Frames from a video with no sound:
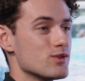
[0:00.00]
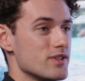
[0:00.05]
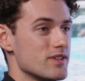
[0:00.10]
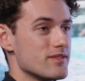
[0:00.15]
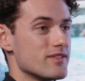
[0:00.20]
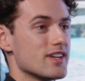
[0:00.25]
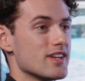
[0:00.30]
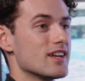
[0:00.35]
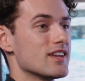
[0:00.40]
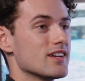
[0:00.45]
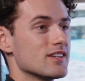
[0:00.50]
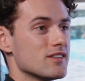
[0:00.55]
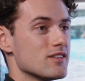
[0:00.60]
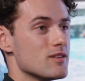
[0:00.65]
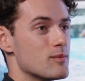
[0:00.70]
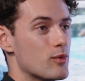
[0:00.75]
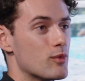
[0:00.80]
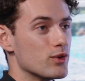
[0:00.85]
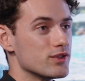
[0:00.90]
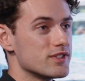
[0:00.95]
even getting into the
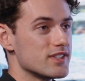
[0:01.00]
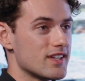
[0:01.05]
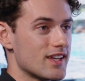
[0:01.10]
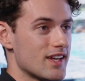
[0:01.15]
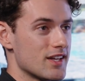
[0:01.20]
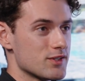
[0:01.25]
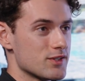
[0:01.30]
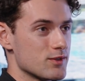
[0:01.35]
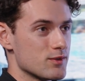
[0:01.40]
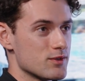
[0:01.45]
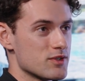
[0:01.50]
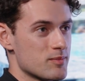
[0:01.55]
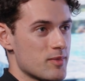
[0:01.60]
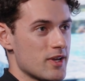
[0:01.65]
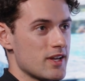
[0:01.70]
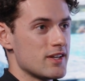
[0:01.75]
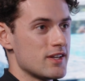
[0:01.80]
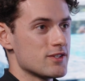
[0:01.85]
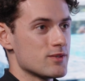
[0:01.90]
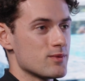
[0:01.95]
multinational
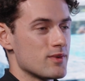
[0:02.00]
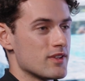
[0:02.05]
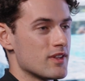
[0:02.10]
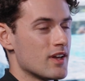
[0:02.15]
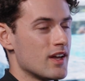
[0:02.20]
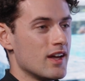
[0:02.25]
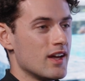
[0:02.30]
space with,